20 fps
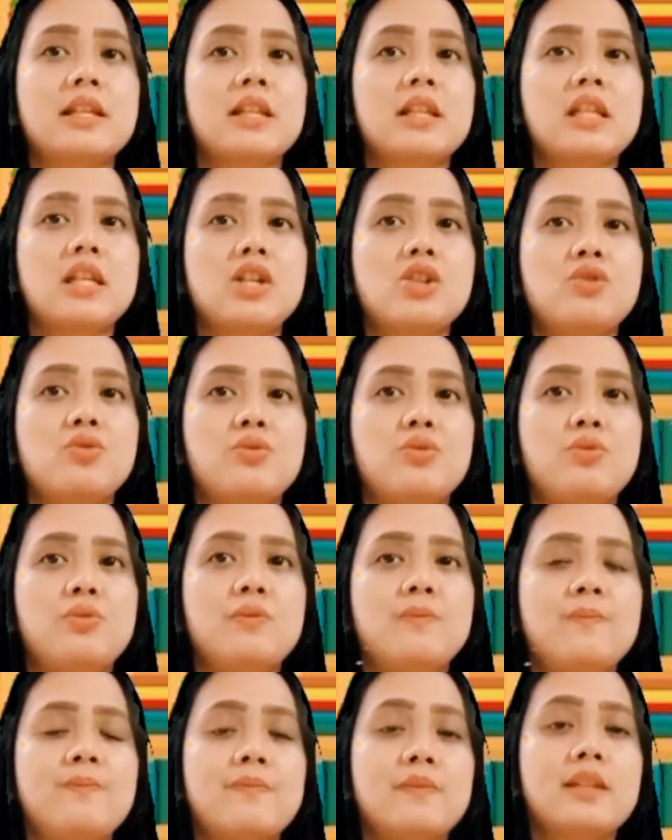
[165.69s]
tissue.
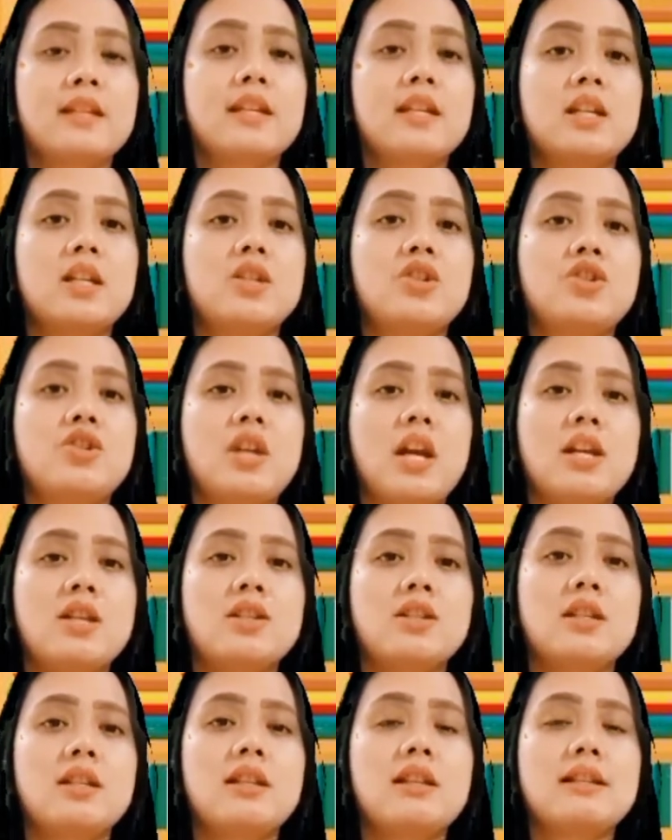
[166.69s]
It
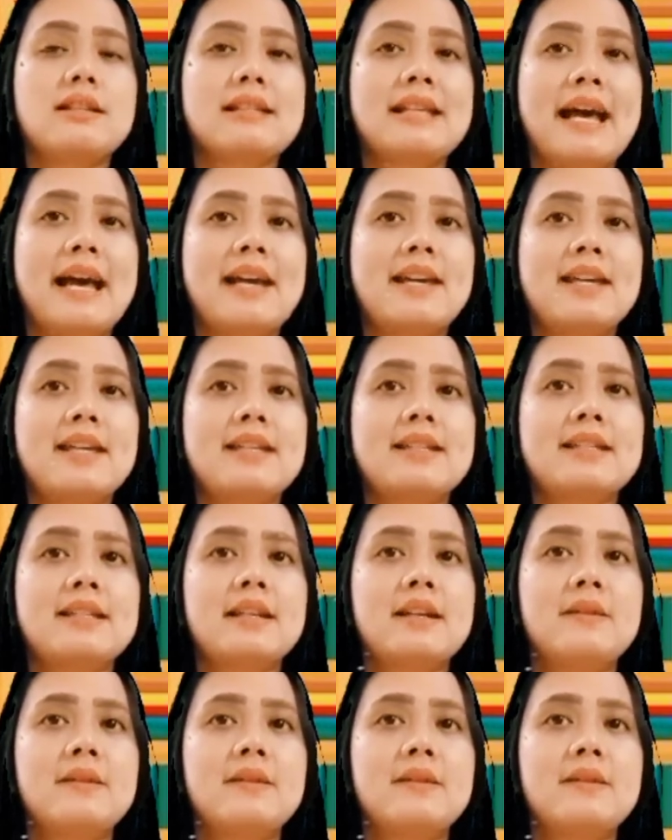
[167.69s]
changes in the size,